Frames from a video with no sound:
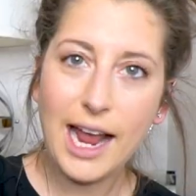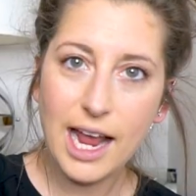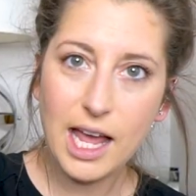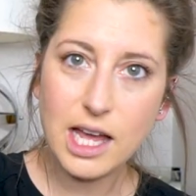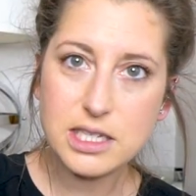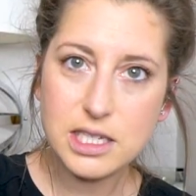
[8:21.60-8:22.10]

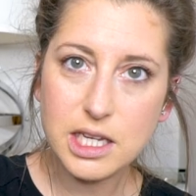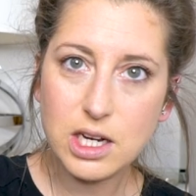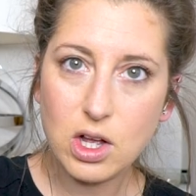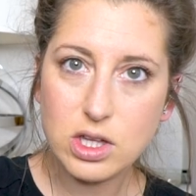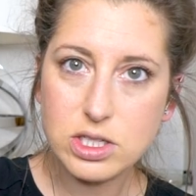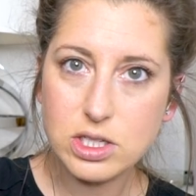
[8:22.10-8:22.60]
And it
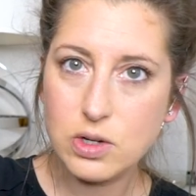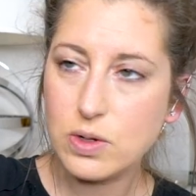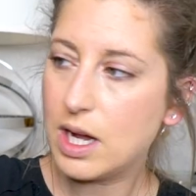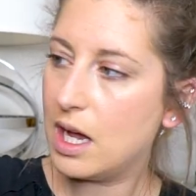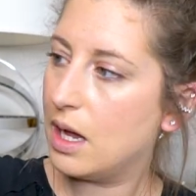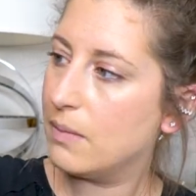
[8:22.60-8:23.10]
also
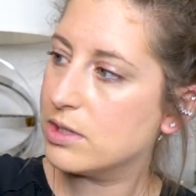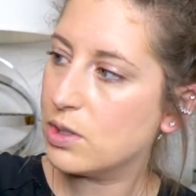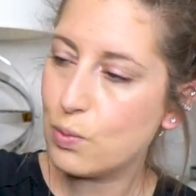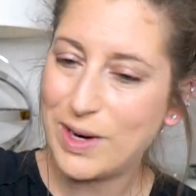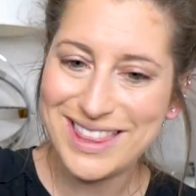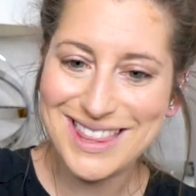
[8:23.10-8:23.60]
comes
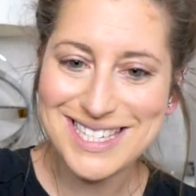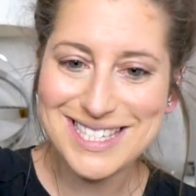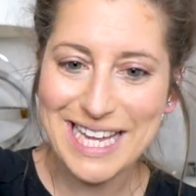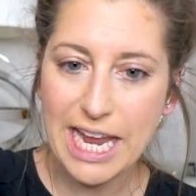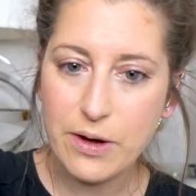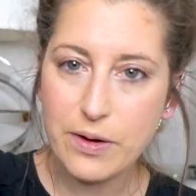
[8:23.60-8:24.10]
with this
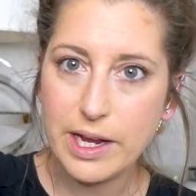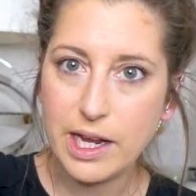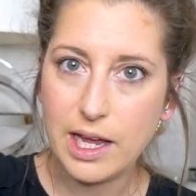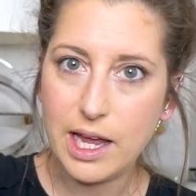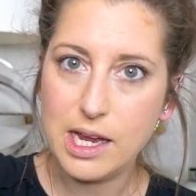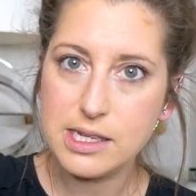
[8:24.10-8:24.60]

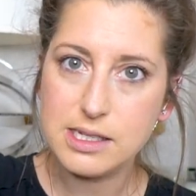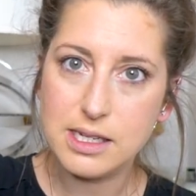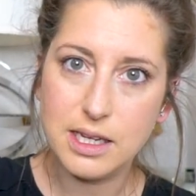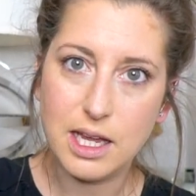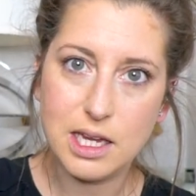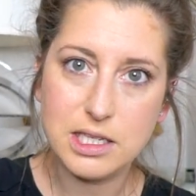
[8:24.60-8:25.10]
carrying case
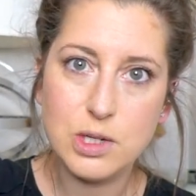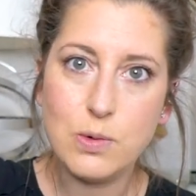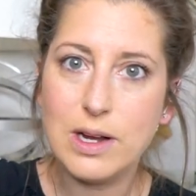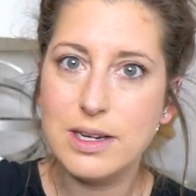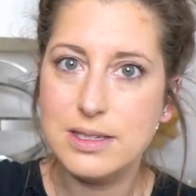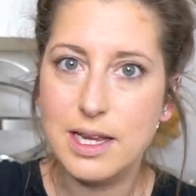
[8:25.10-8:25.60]
in case you
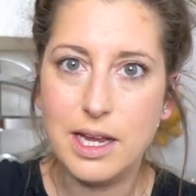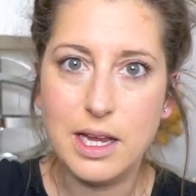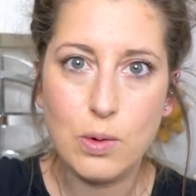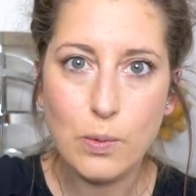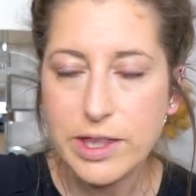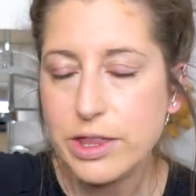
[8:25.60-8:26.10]
want to take
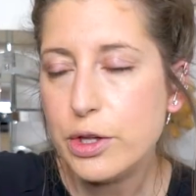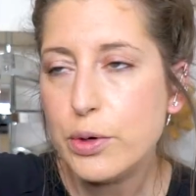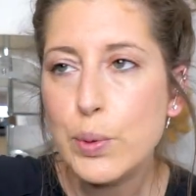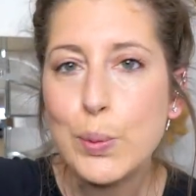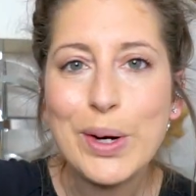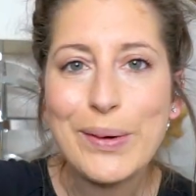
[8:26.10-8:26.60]
it with
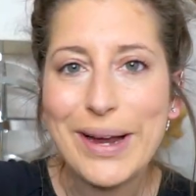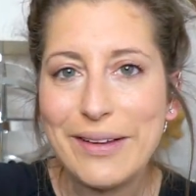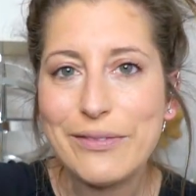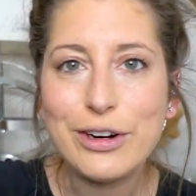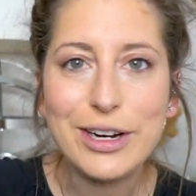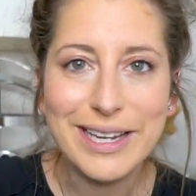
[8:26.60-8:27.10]
you
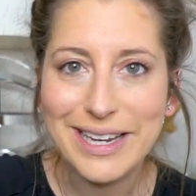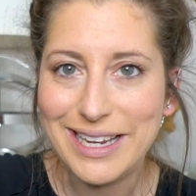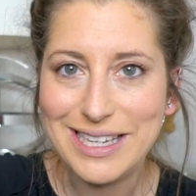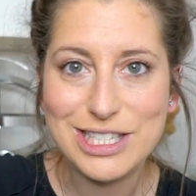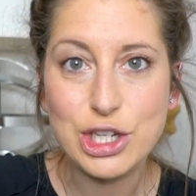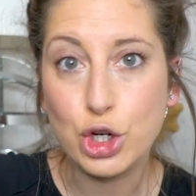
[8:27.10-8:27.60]
wherever it
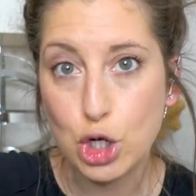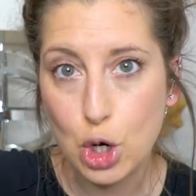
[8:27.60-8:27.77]
is you're